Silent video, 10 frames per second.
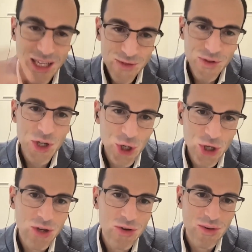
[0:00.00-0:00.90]
nice
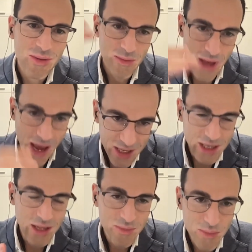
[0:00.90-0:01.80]
vision.
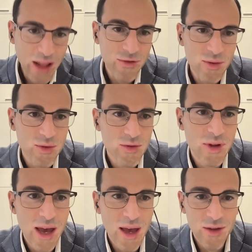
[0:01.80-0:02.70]
Excellent platform
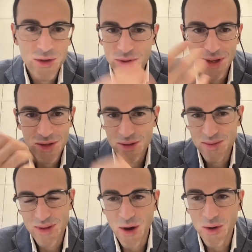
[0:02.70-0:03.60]
today, so
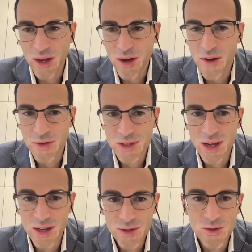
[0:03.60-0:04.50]
that's what the
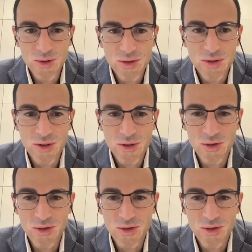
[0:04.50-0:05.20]
company does to